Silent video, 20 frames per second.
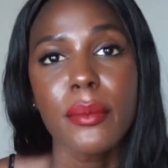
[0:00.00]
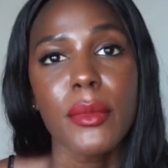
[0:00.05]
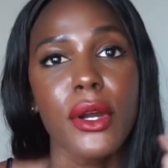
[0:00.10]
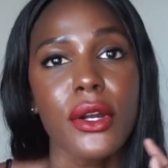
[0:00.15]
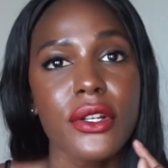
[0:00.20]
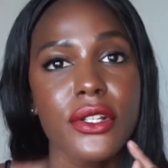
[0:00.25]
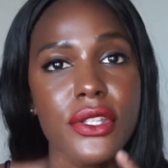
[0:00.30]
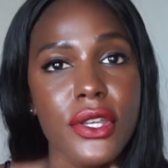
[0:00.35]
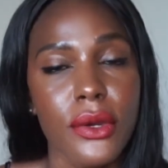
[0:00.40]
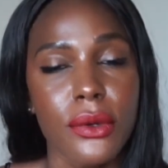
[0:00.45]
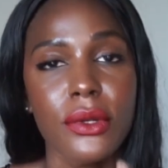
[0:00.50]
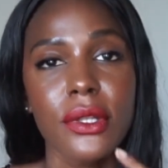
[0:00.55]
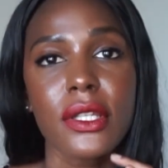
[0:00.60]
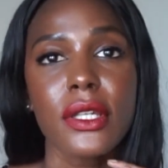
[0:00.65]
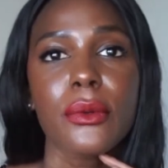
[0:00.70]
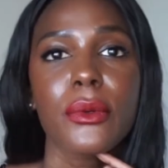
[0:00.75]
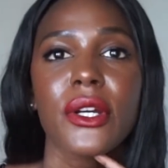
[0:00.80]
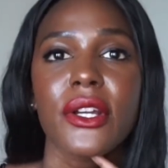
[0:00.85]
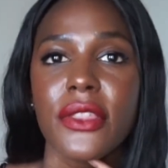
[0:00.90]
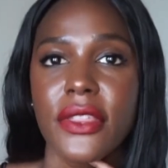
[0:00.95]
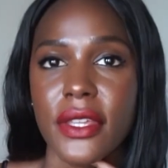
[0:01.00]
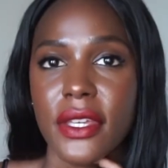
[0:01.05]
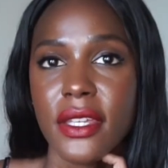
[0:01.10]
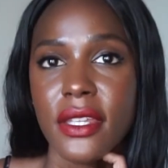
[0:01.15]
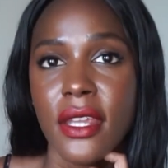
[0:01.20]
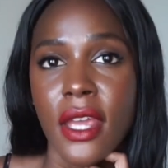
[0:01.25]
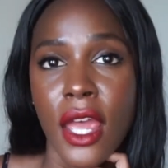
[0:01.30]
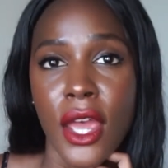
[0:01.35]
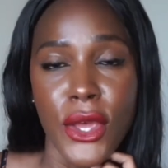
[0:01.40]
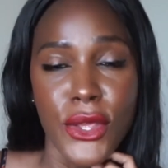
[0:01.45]
are totally worth it.
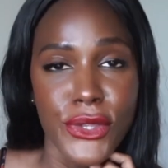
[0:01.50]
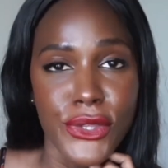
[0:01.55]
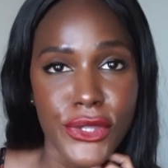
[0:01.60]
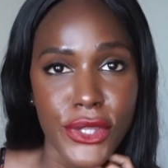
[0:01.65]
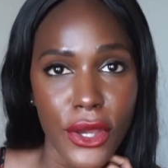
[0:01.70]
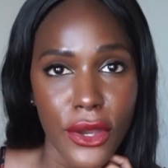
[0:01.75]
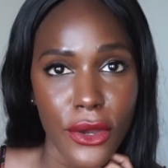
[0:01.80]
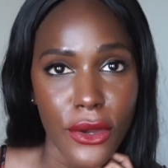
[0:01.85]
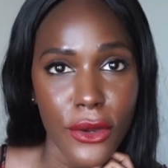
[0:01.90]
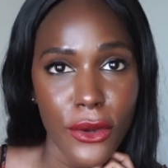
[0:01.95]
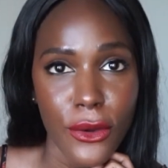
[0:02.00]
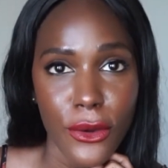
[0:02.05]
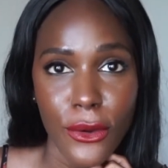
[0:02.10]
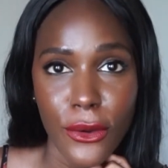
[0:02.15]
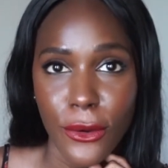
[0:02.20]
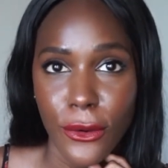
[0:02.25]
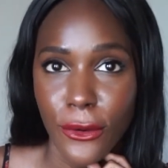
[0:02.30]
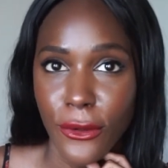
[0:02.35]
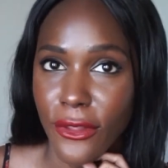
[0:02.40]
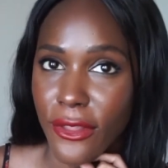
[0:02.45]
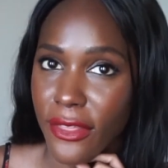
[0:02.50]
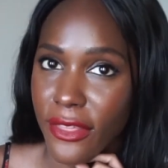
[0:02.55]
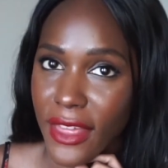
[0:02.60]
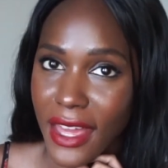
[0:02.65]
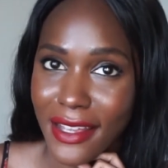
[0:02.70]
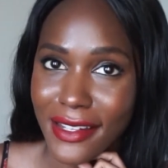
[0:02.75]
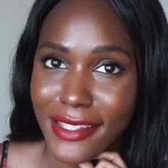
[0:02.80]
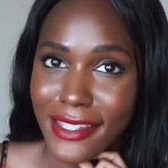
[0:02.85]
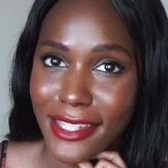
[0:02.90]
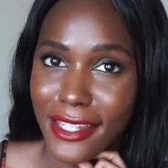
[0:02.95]
So
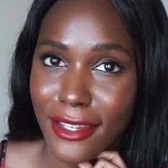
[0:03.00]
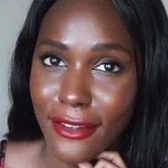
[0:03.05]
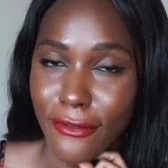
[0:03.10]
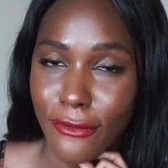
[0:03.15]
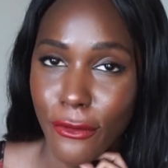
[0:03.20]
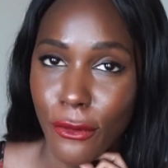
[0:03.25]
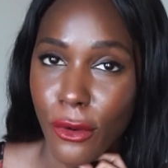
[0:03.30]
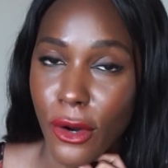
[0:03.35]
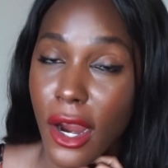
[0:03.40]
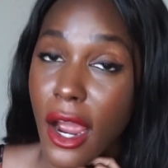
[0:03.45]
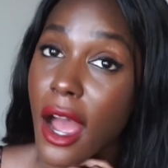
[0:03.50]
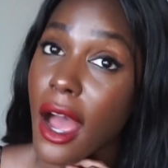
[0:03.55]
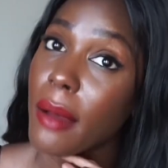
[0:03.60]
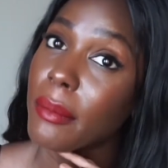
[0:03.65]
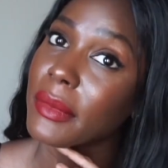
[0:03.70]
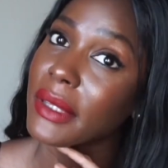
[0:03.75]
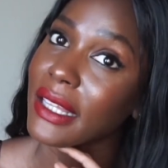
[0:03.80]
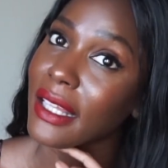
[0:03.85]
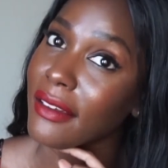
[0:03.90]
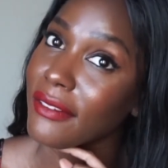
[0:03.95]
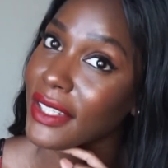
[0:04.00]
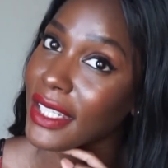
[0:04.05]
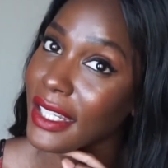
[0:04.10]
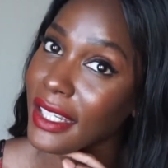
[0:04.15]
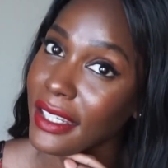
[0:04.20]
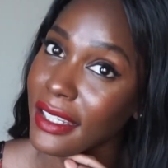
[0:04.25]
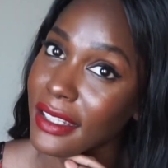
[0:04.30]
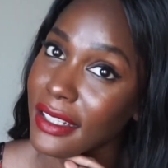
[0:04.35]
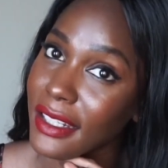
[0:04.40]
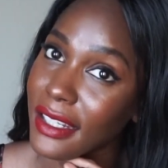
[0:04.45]
that's it for I'm loving
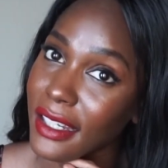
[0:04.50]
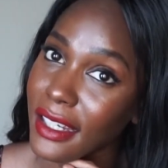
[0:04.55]
it.